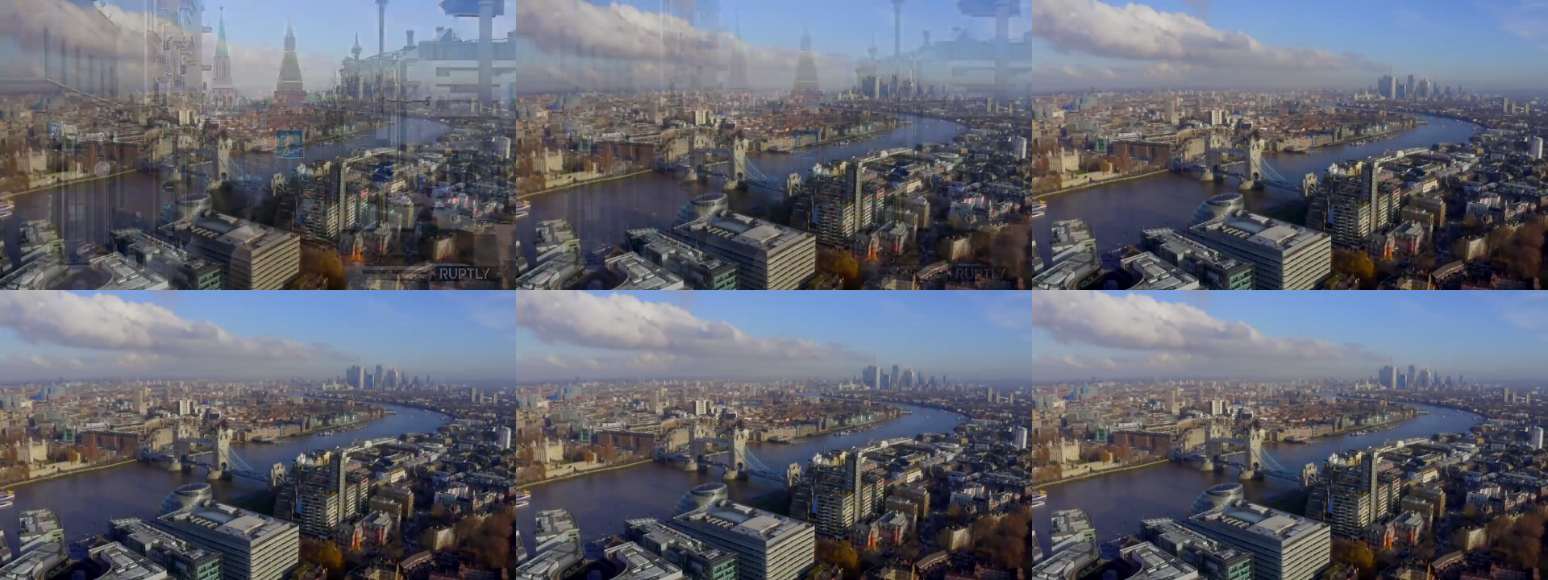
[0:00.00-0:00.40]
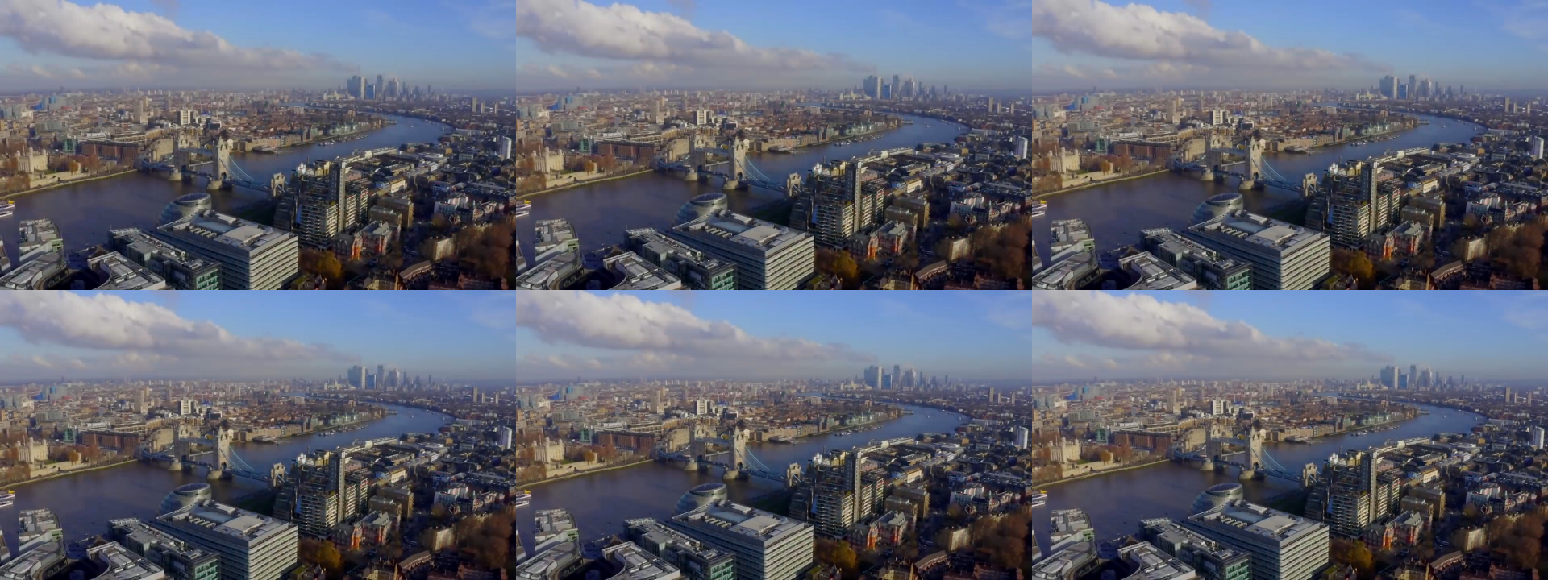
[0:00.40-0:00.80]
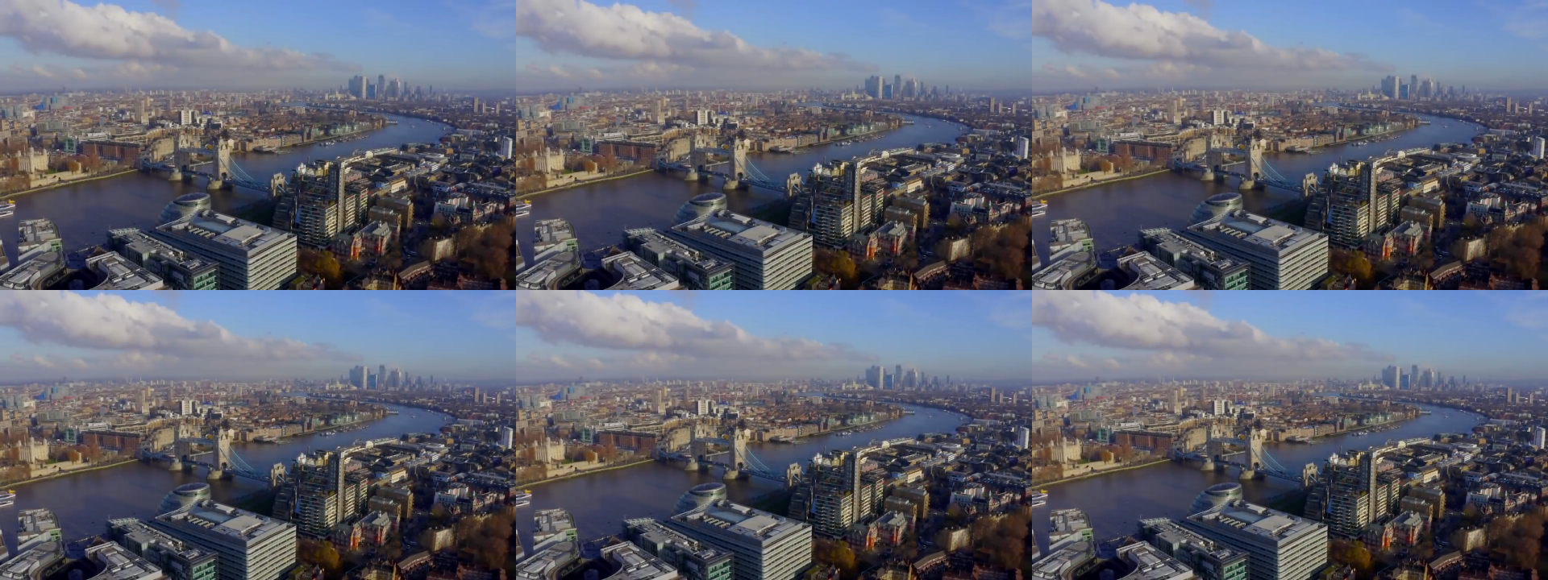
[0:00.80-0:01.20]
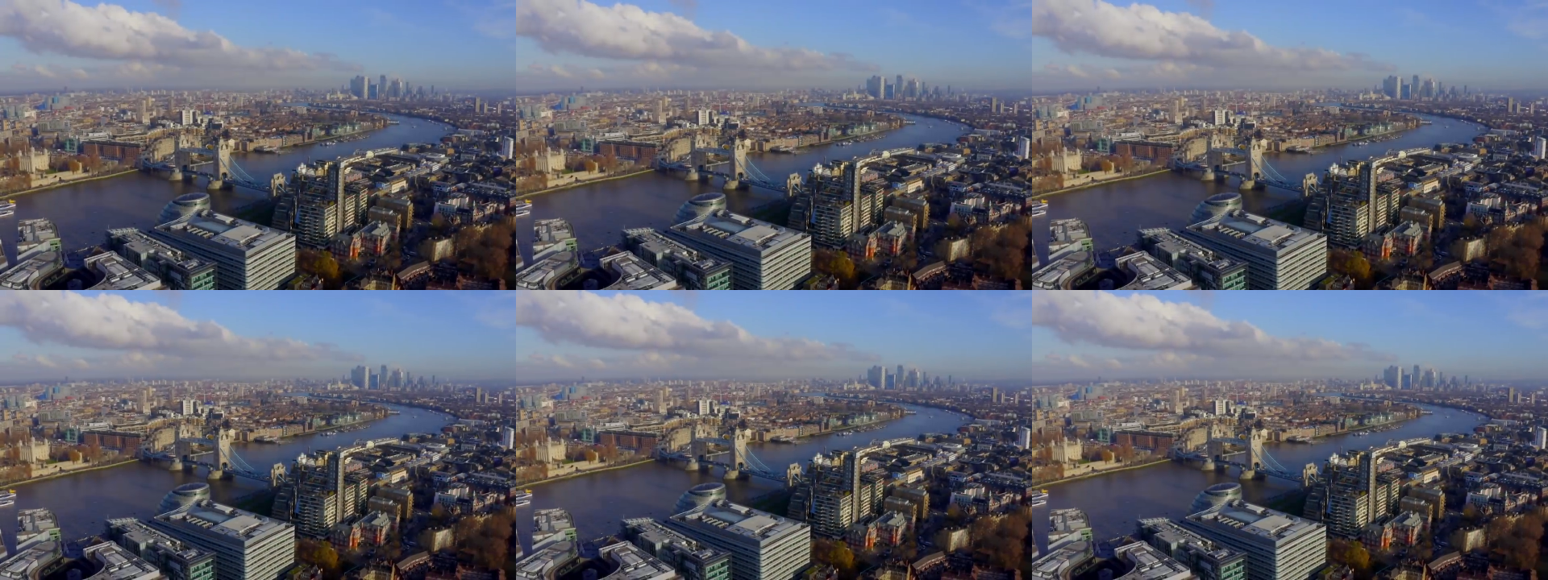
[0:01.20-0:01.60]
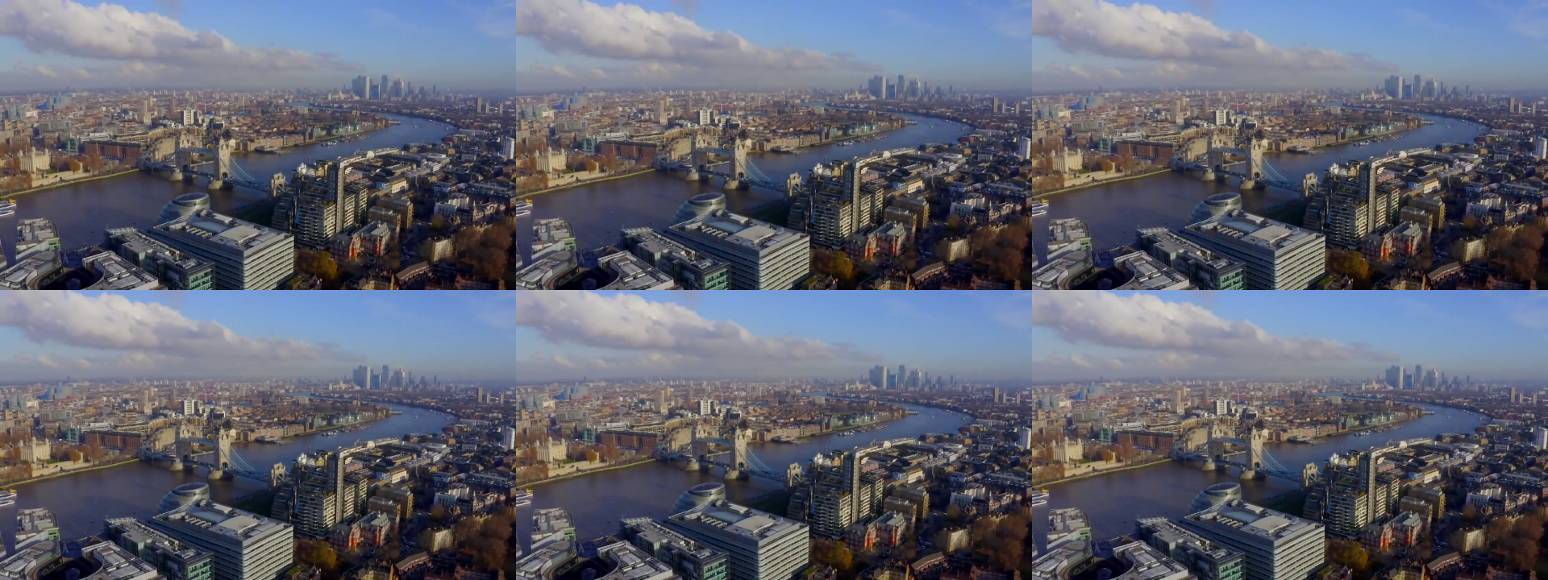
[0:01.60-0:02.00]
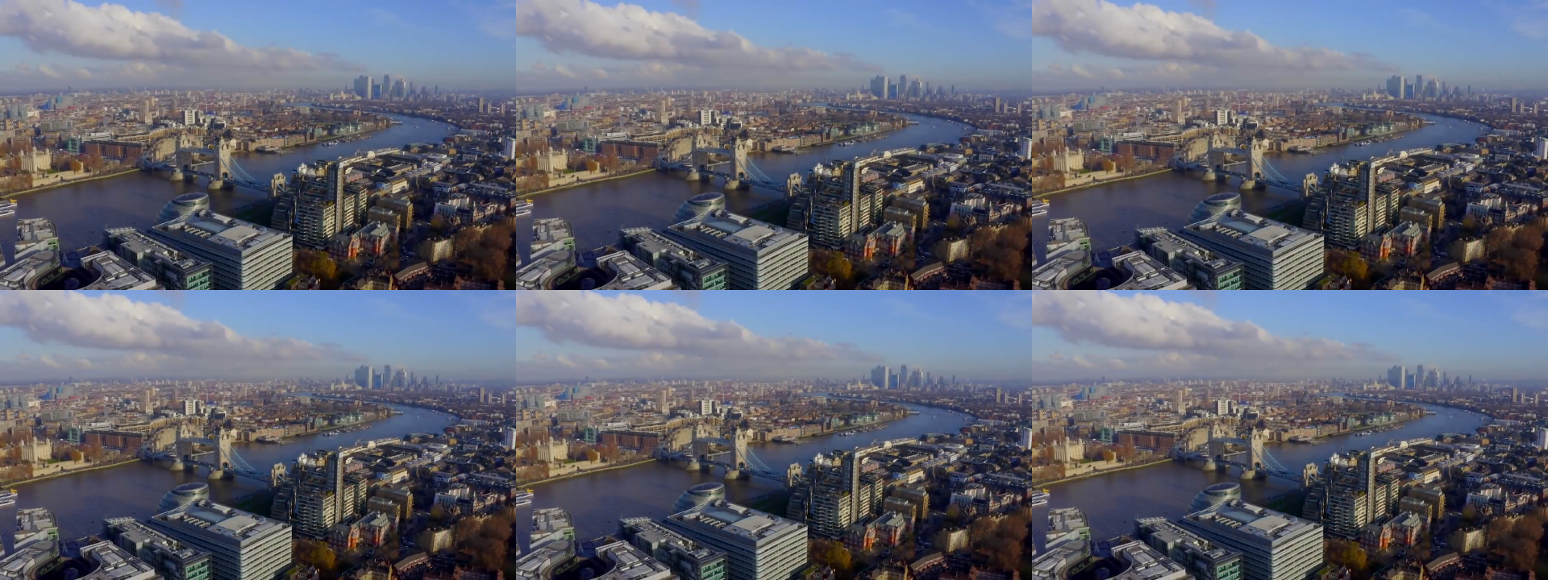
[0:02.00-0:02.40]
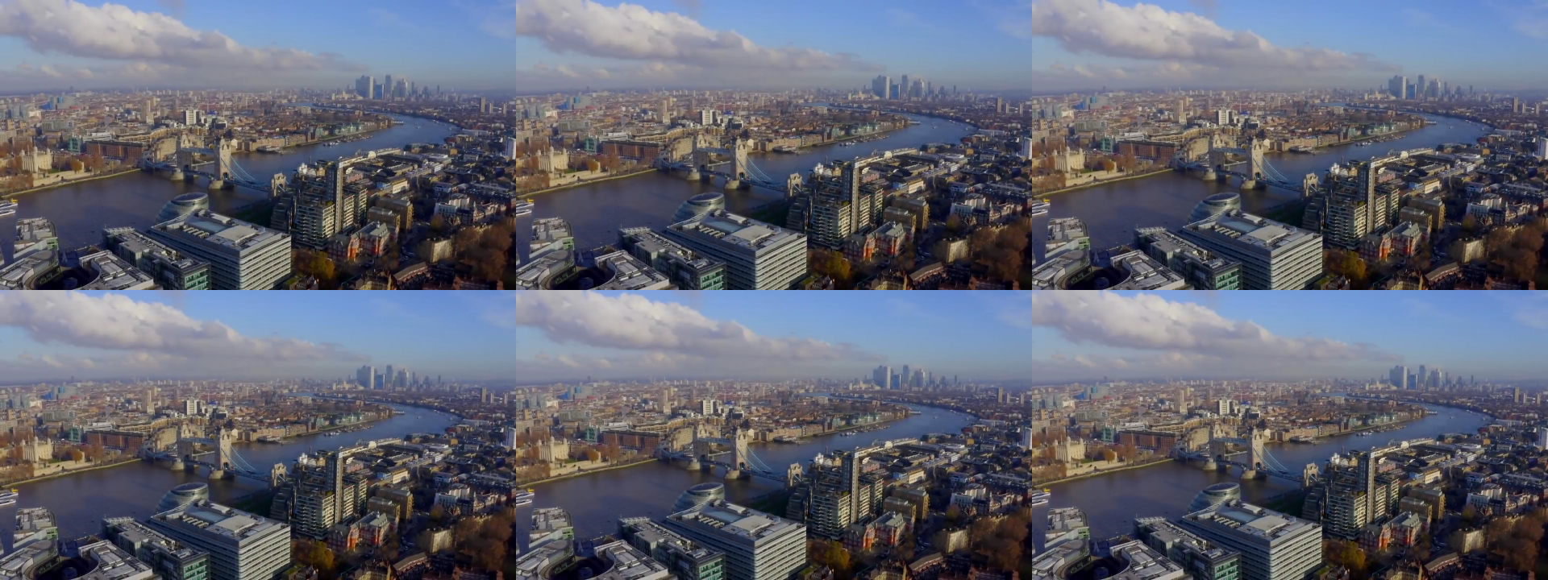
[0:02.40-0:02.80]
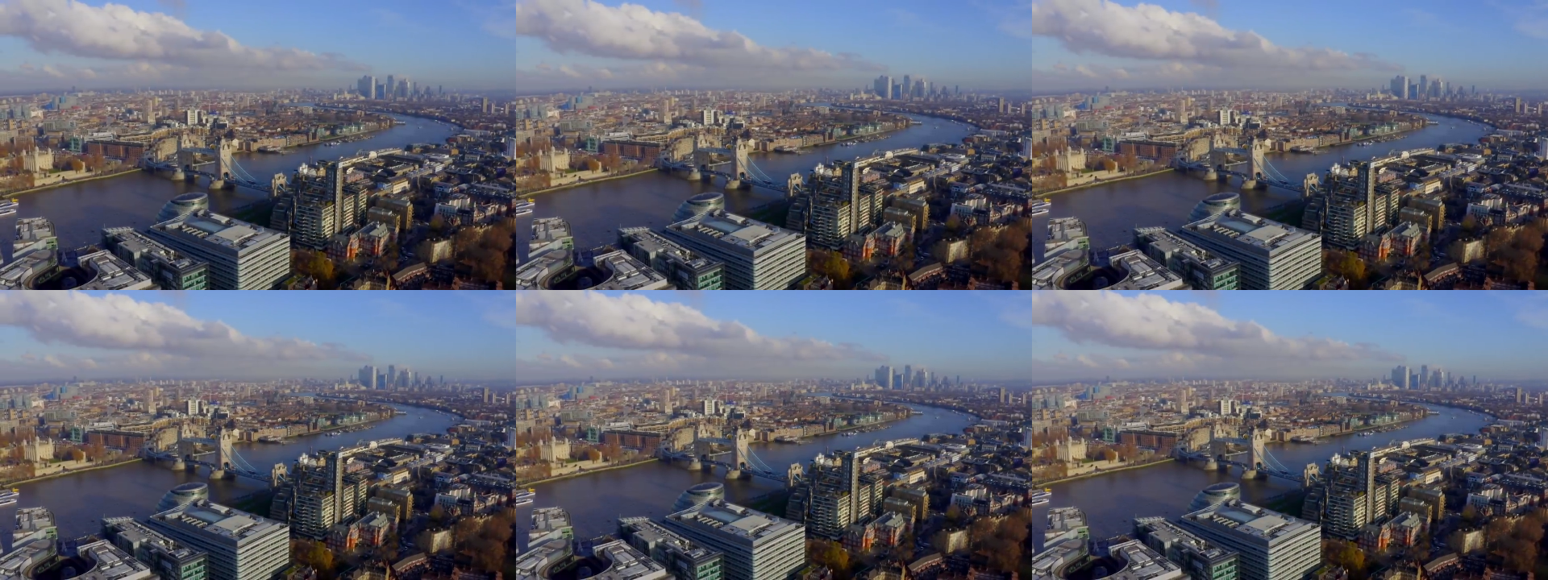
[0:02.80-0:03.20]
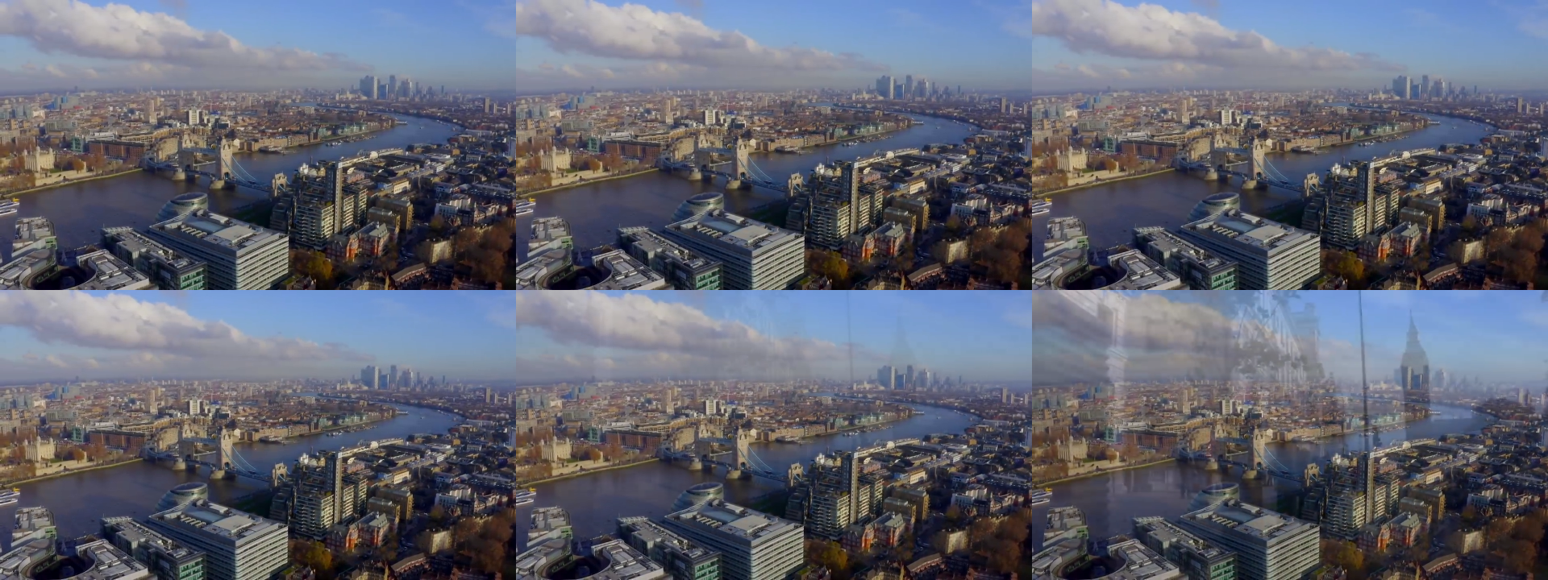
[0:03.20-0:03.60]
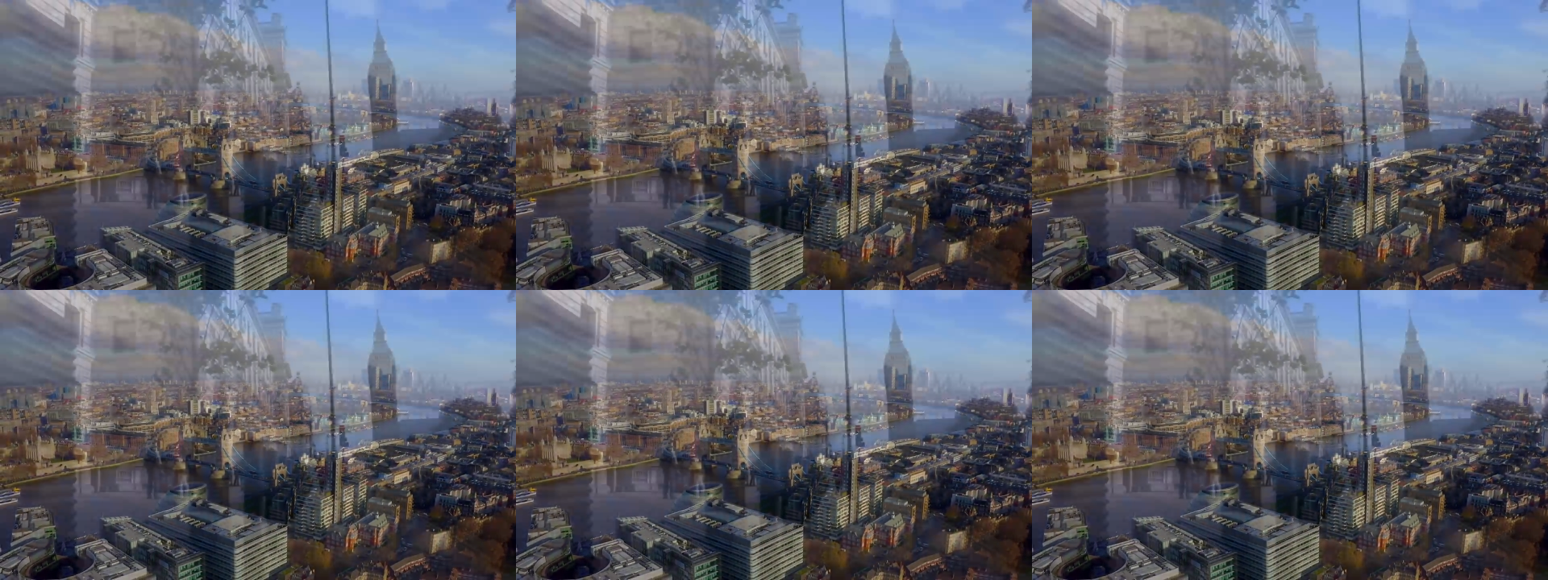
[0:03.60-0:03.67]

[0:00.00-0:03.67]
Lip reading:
[unreadable: no face in view]